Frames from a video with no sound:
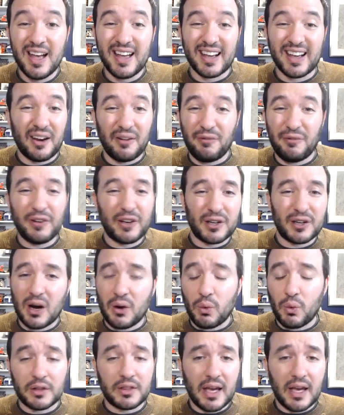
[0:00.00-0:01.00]
kind of figure out
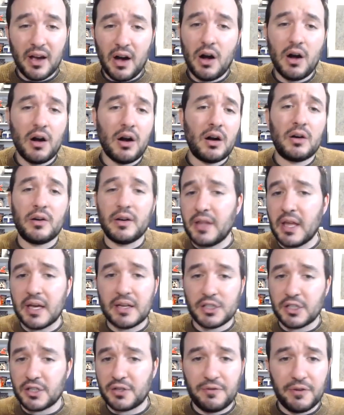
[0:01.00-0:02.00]
what they are and then
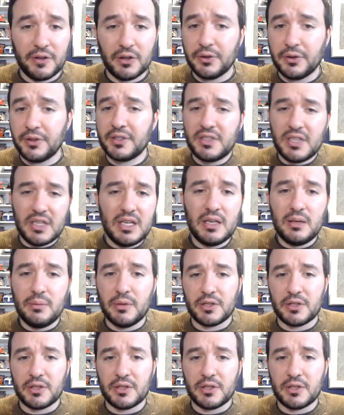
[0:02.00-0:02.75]
just field a team,